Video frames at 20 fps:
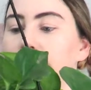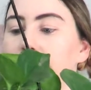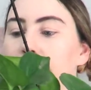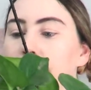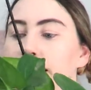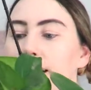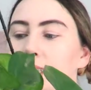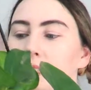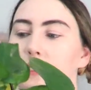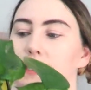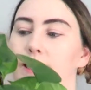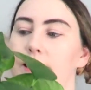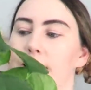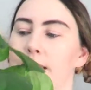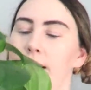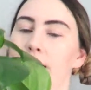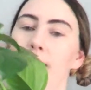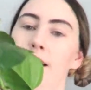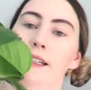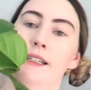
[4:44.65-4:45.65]
It
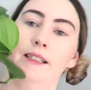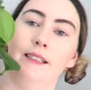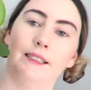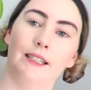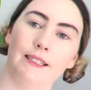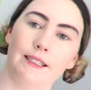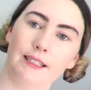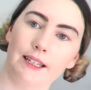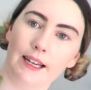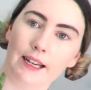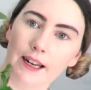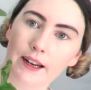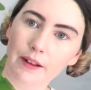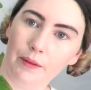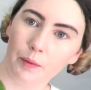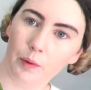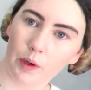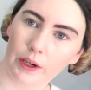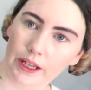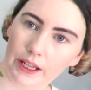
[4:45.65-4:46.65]
doesn't need any
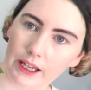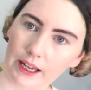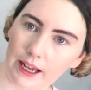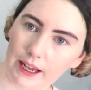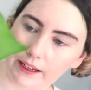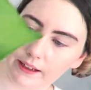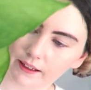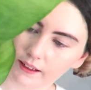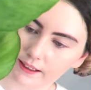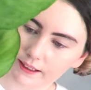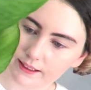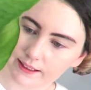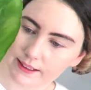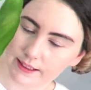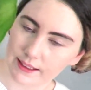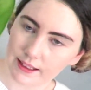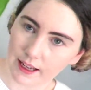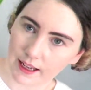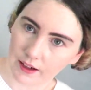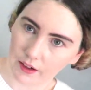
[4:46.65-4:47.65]
water yet.
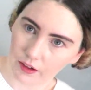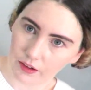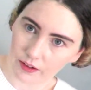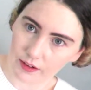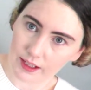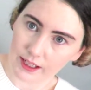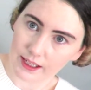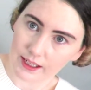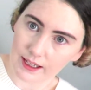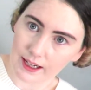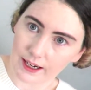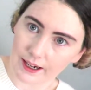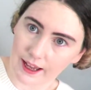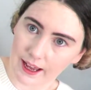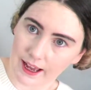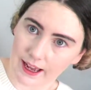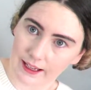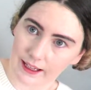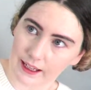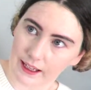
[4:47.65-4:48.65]
It's already kind of
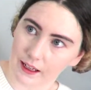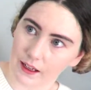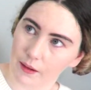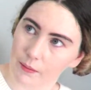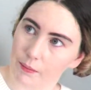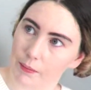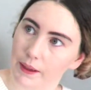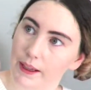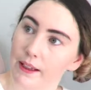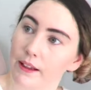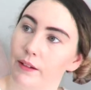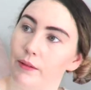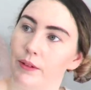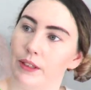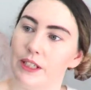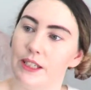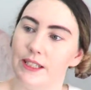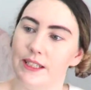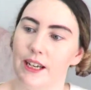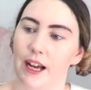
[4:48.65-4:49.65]
hanging a bit,
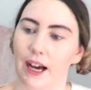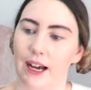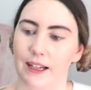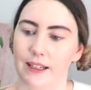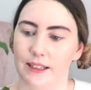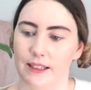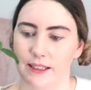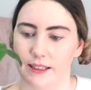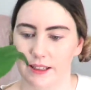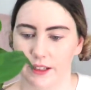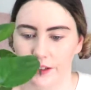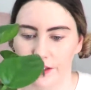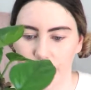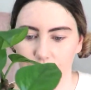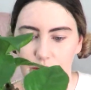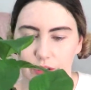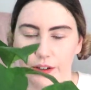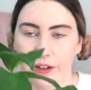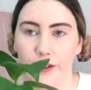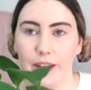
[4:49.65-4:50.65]
which is nice. So
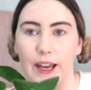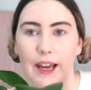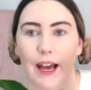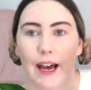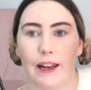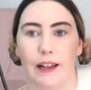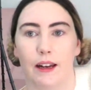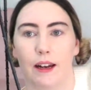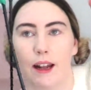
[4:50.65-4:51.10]
they had it